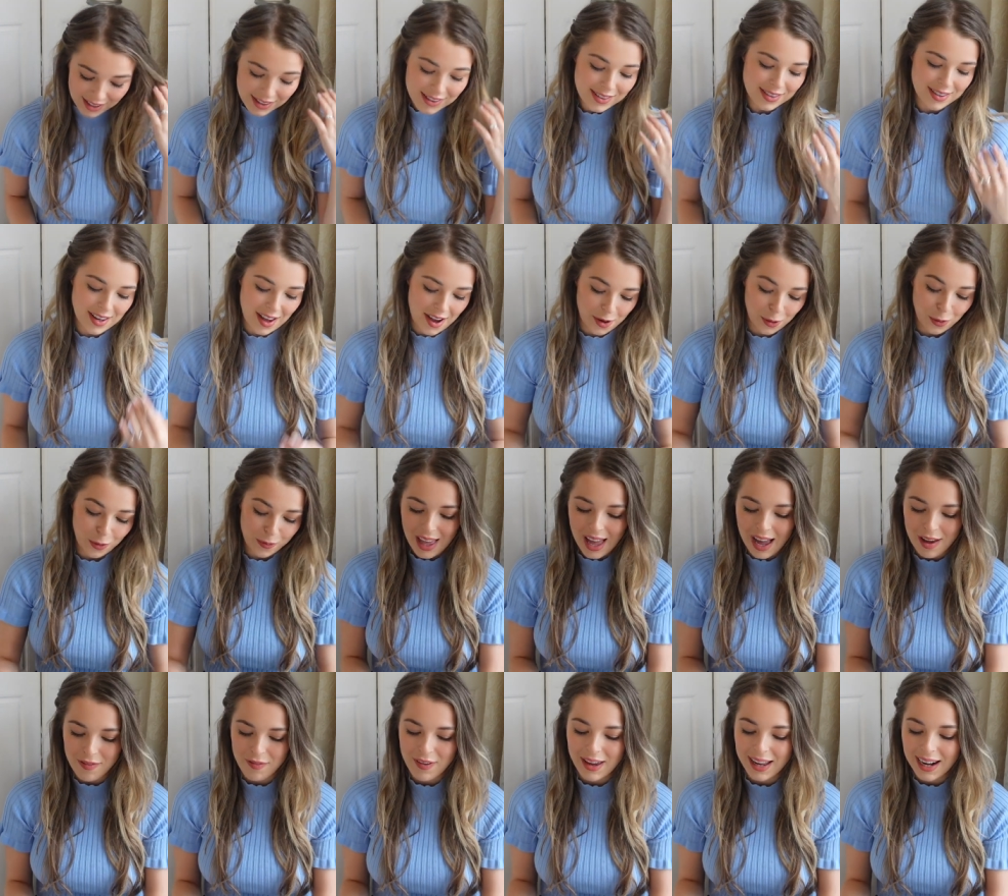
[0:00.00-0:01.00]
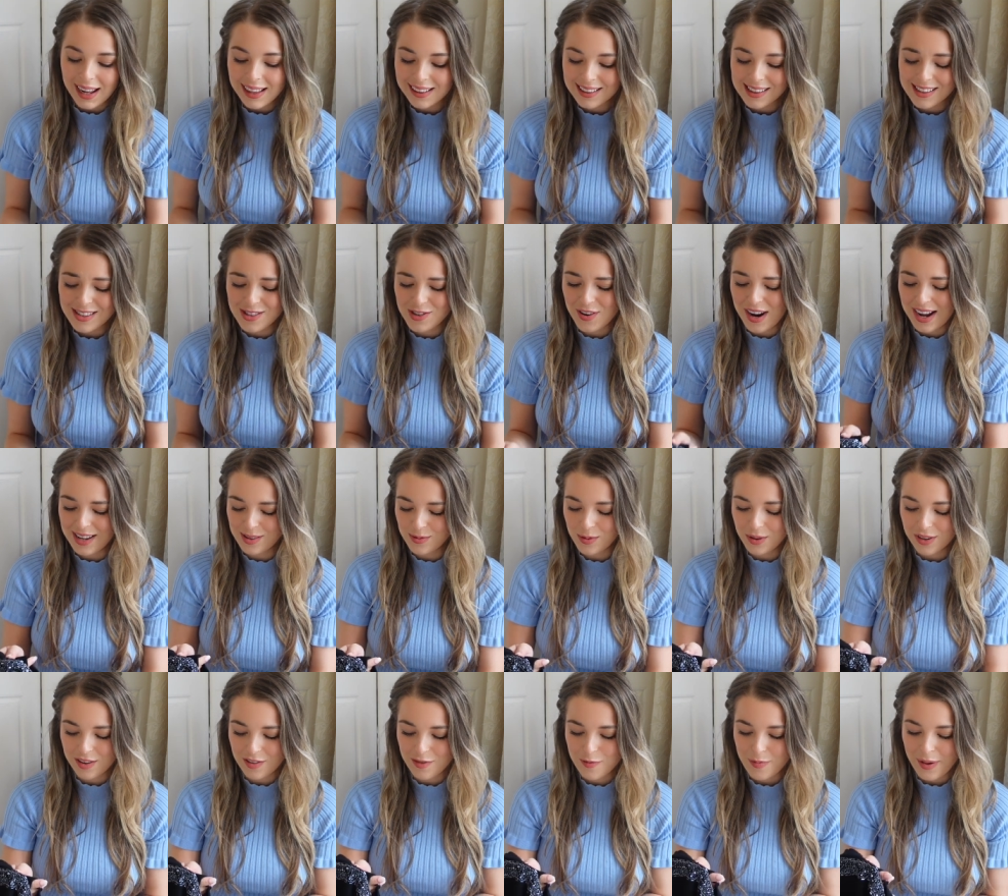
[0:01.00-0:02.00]
So I feel like this dress
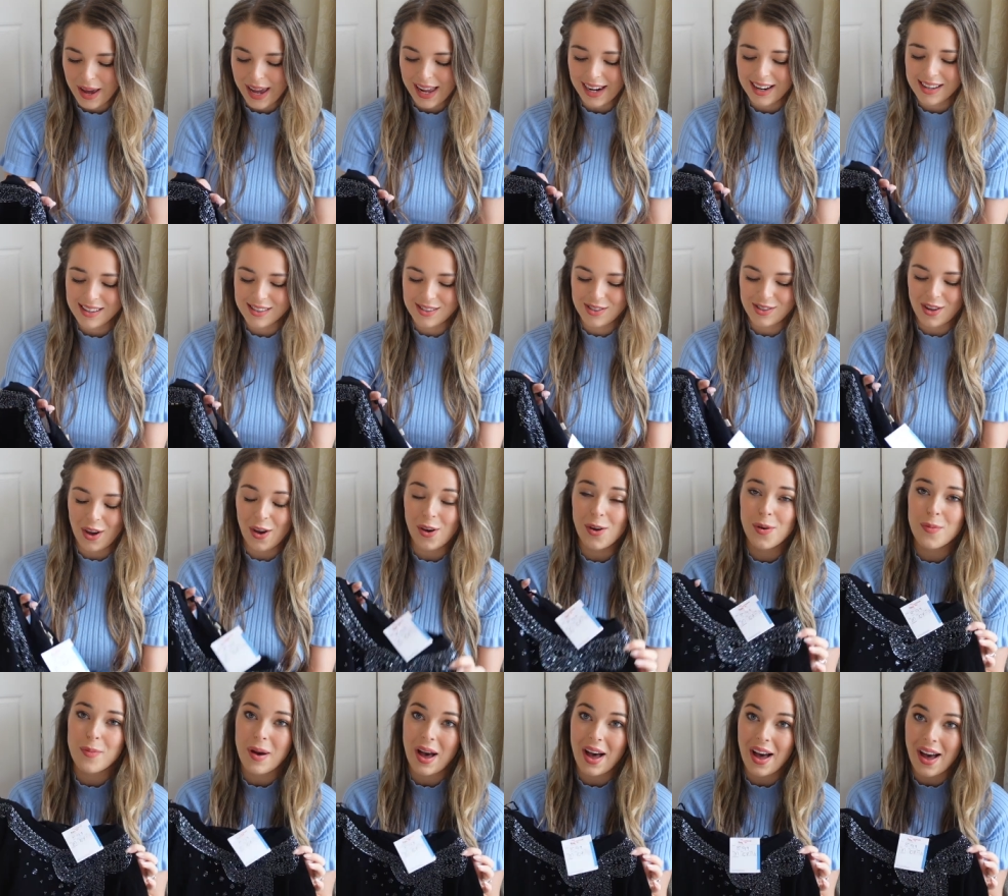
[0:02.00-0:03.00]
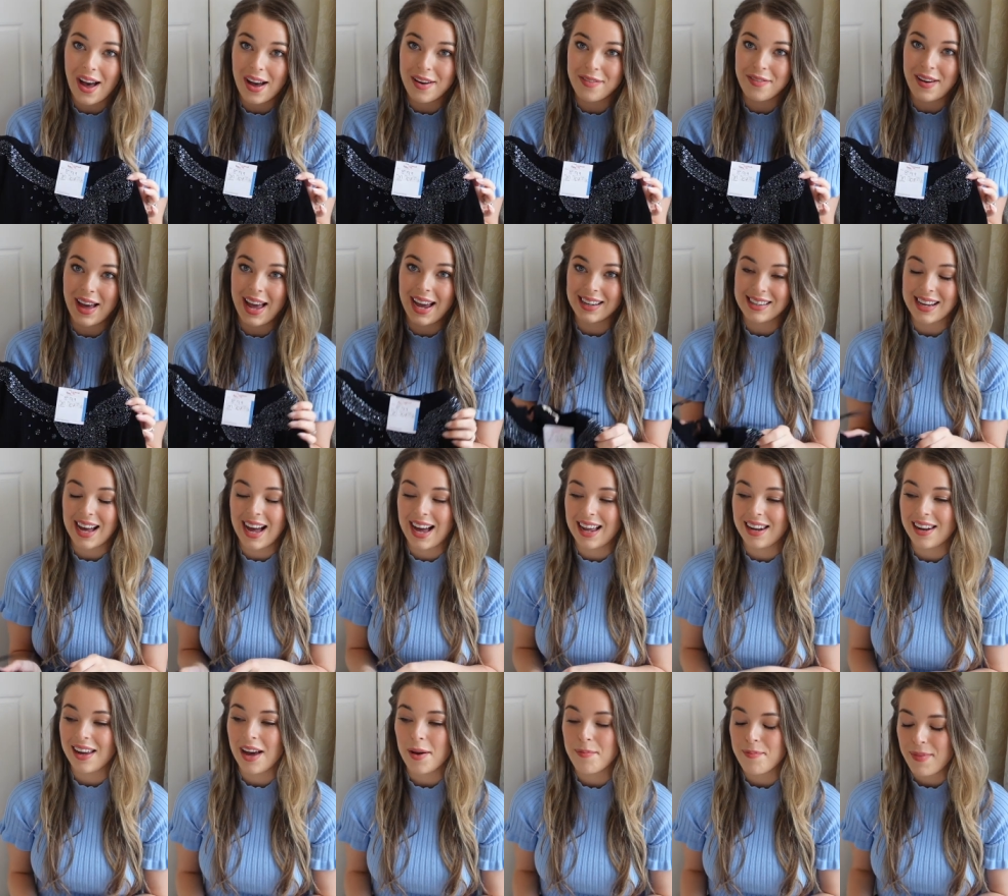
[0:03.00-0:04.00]
would have been so perfect
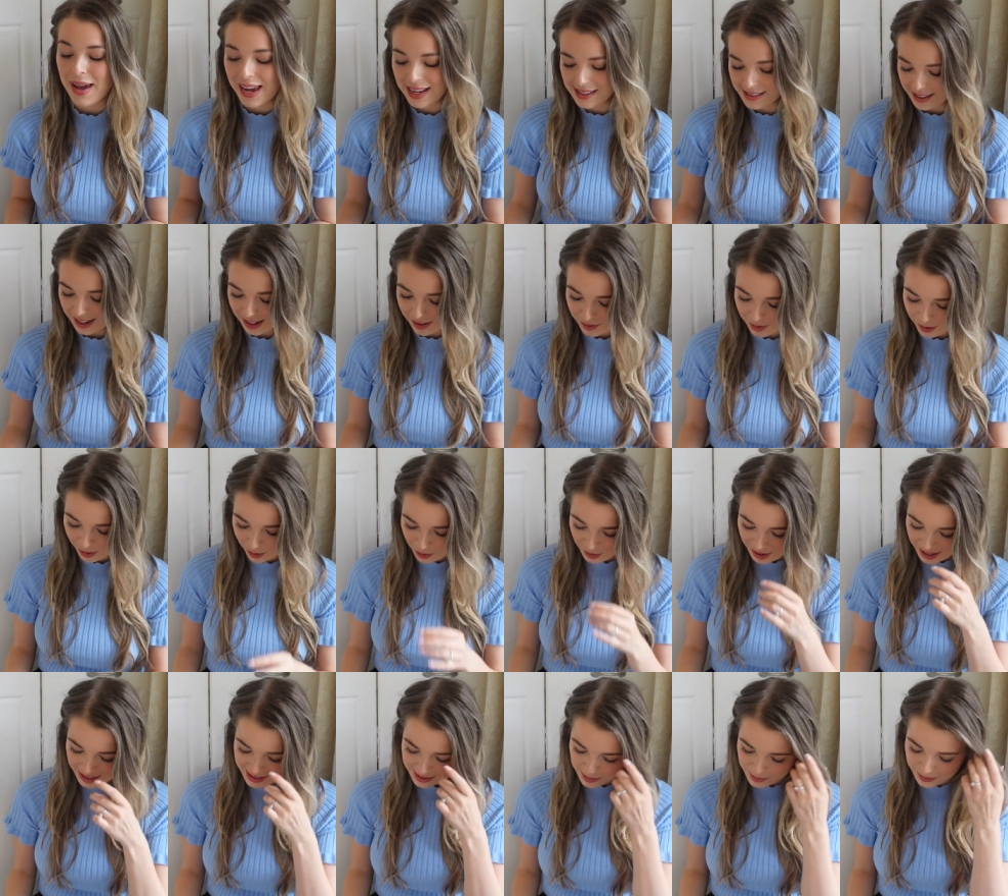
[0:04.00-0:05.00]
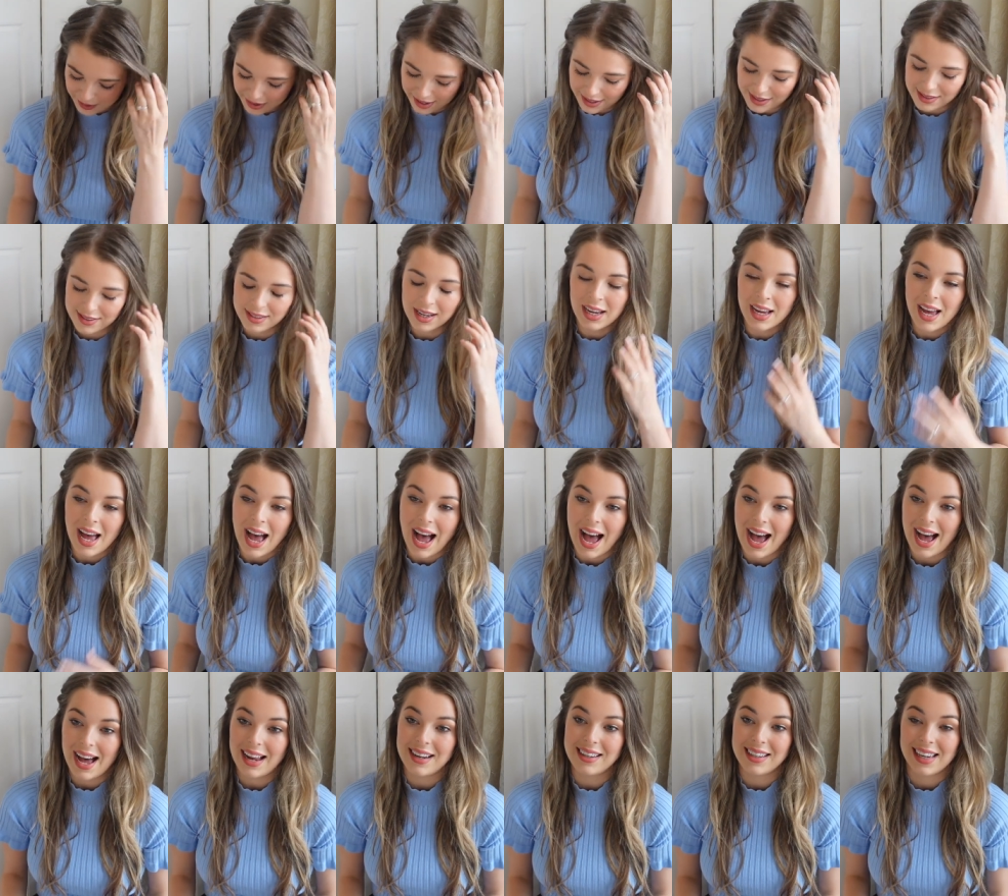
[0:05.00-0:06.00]
and amazing for Christmas
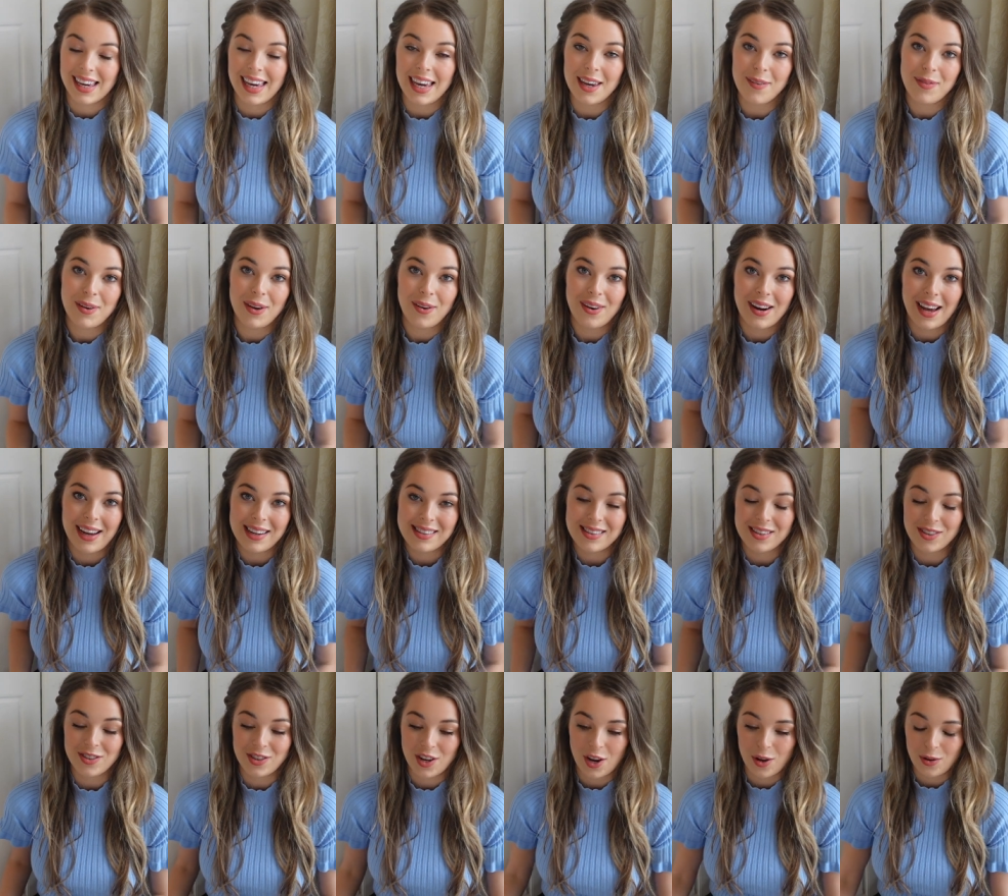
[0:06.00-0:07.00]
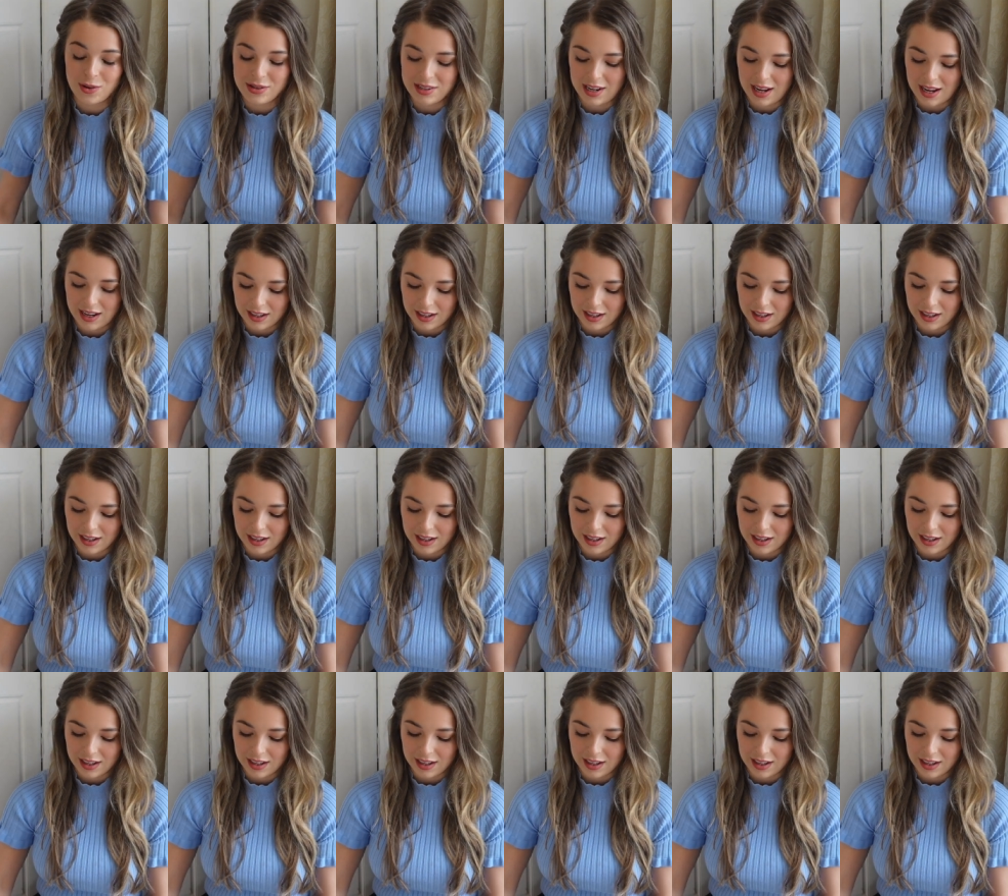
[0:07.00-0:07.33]
and keep you nice and toasty.